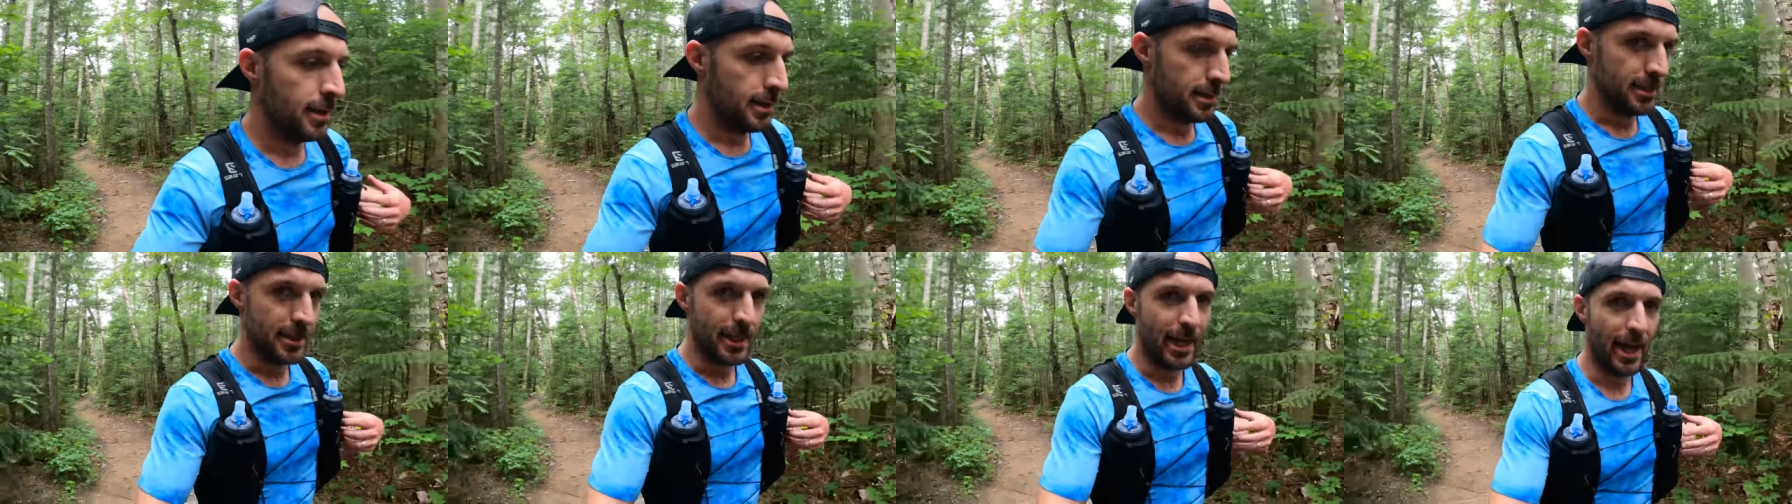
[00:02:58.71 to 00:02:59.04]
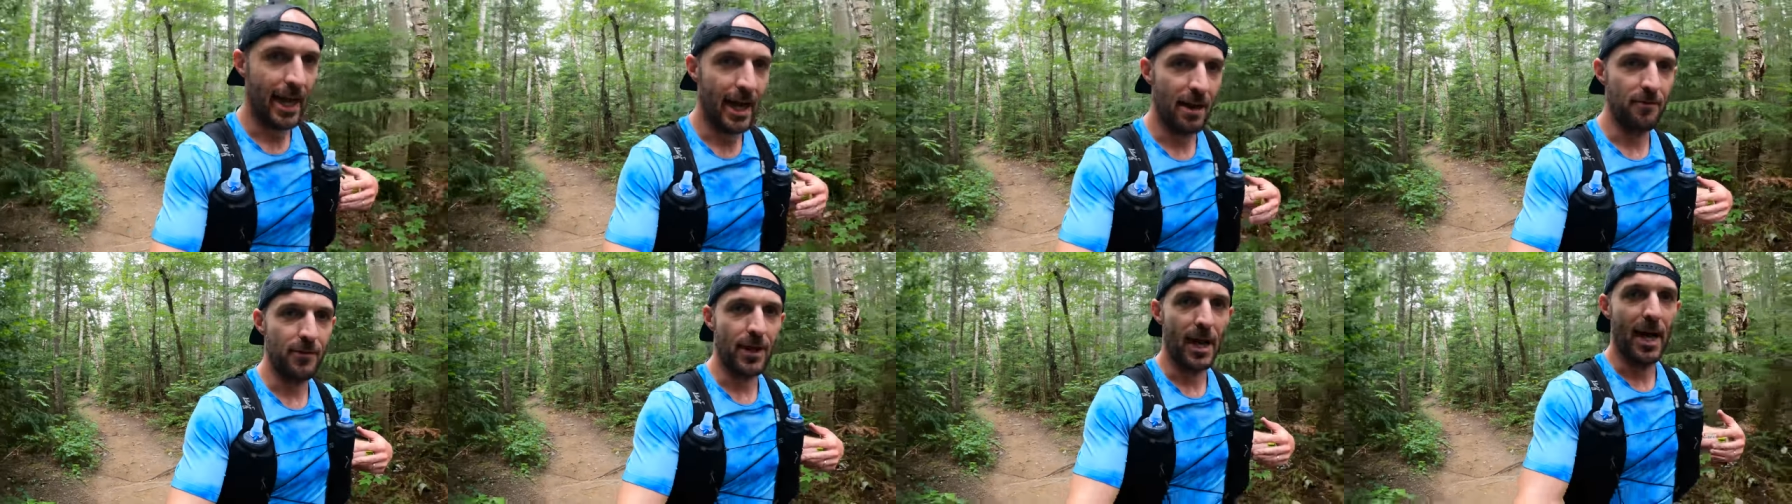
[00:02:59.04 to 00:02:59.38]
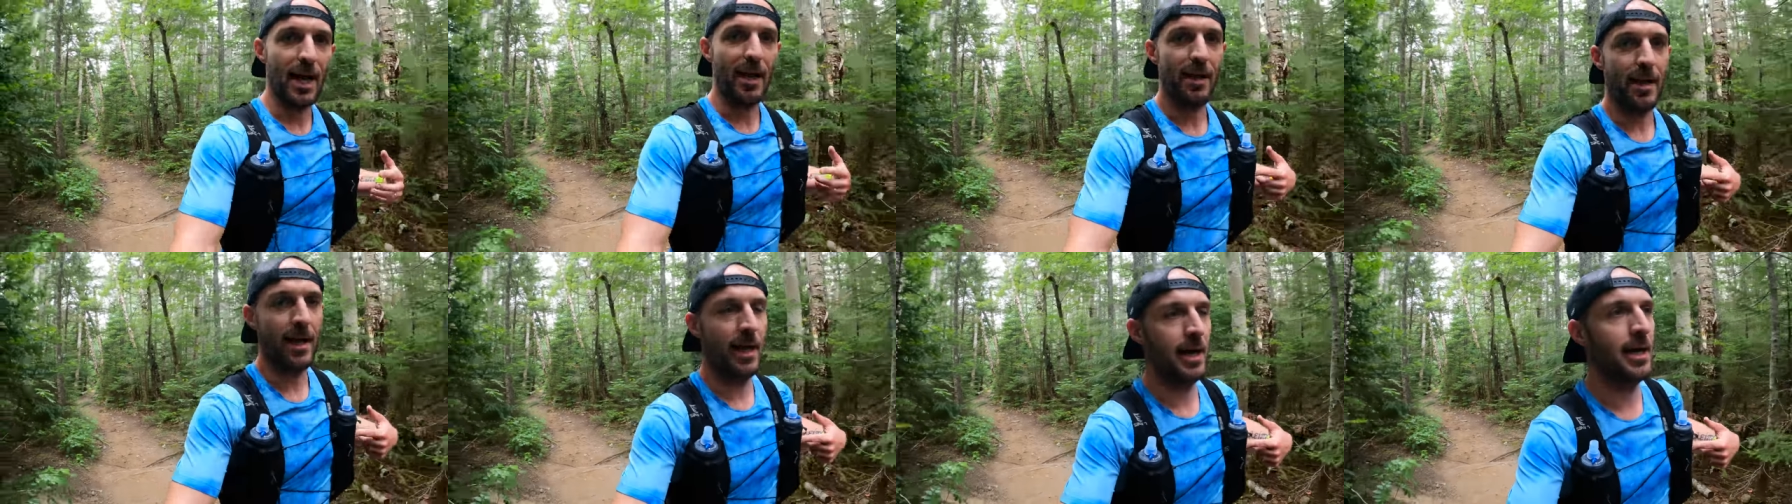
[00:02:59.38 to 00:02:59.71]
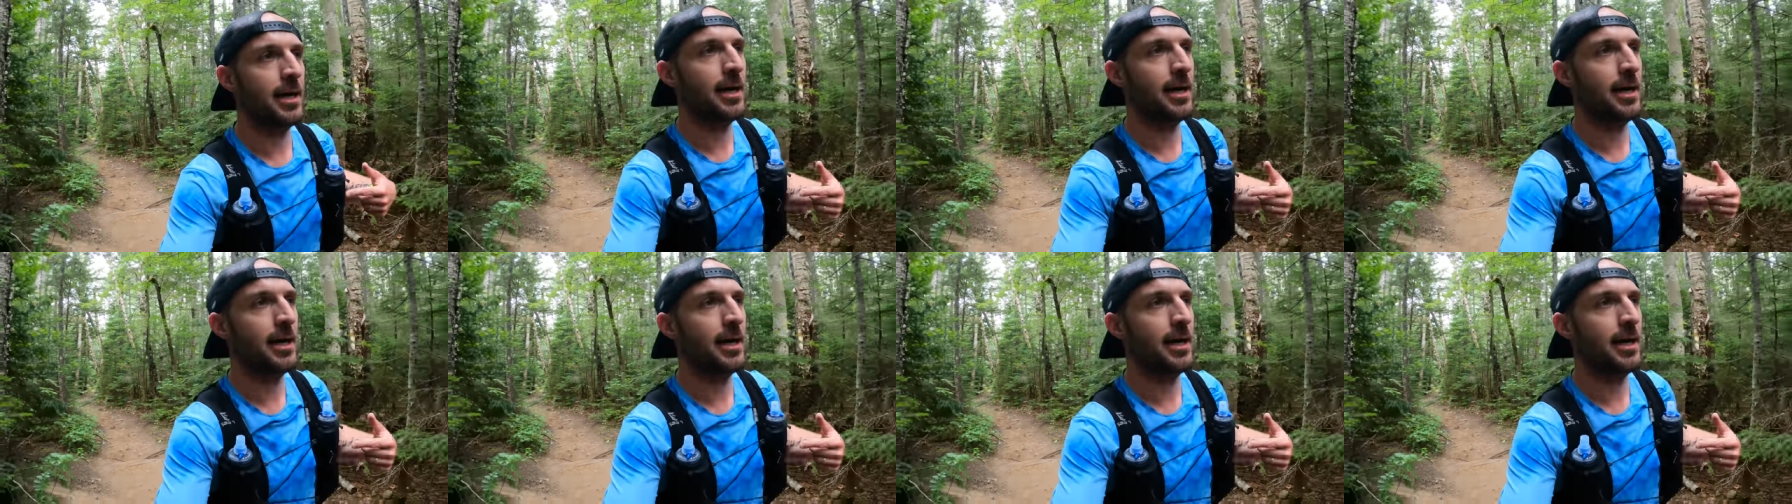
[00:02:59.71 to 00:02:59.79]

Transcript: Today I've got